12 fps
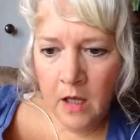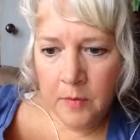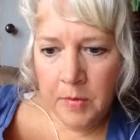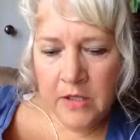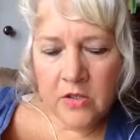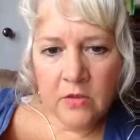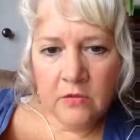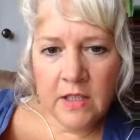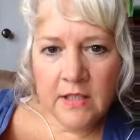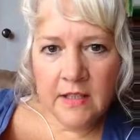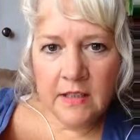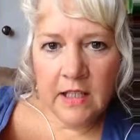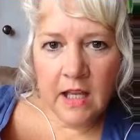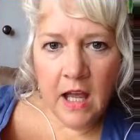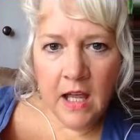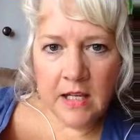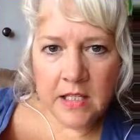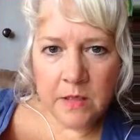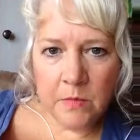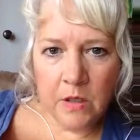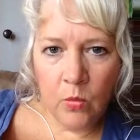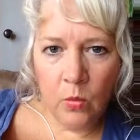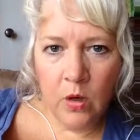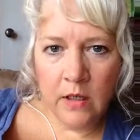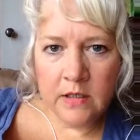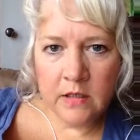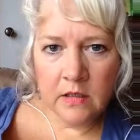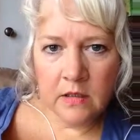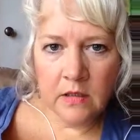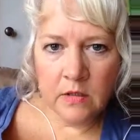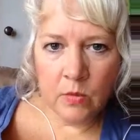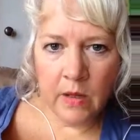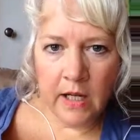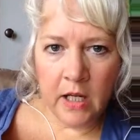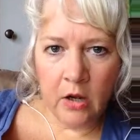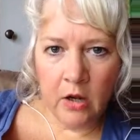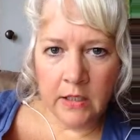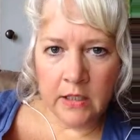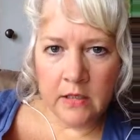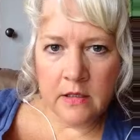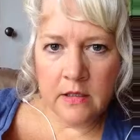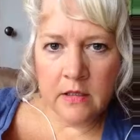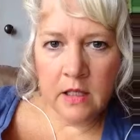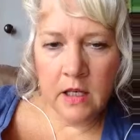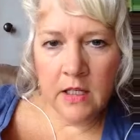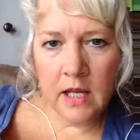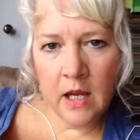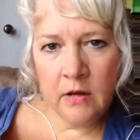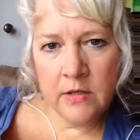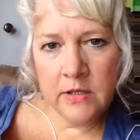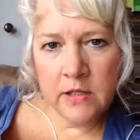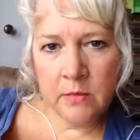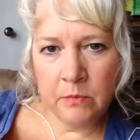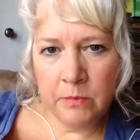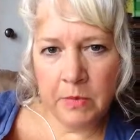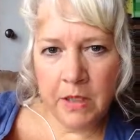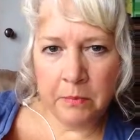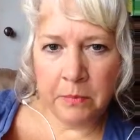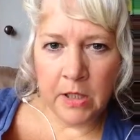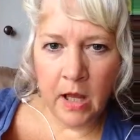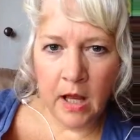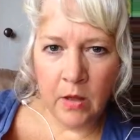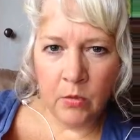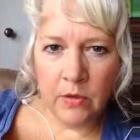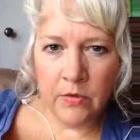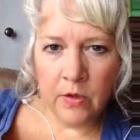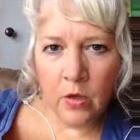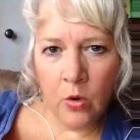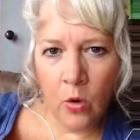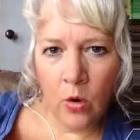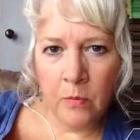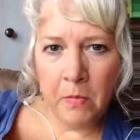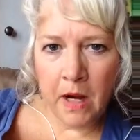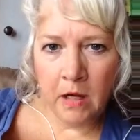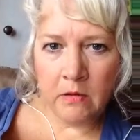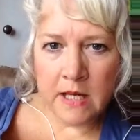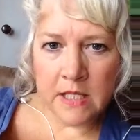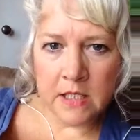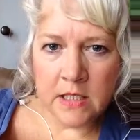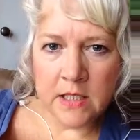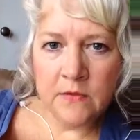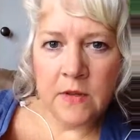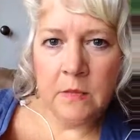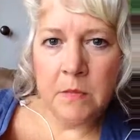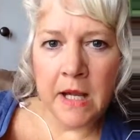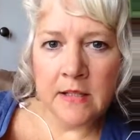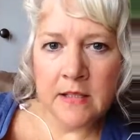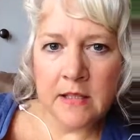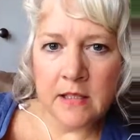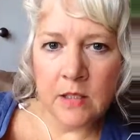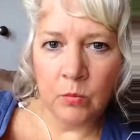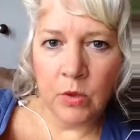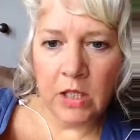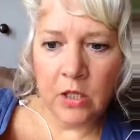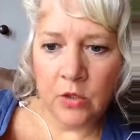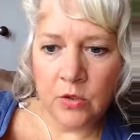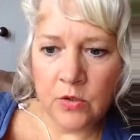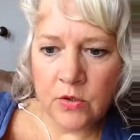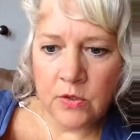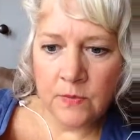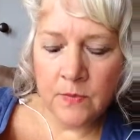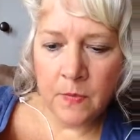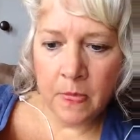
A patient recently asked me what is radionics and how does it apply with the Core-Biloresonance feedback system we use.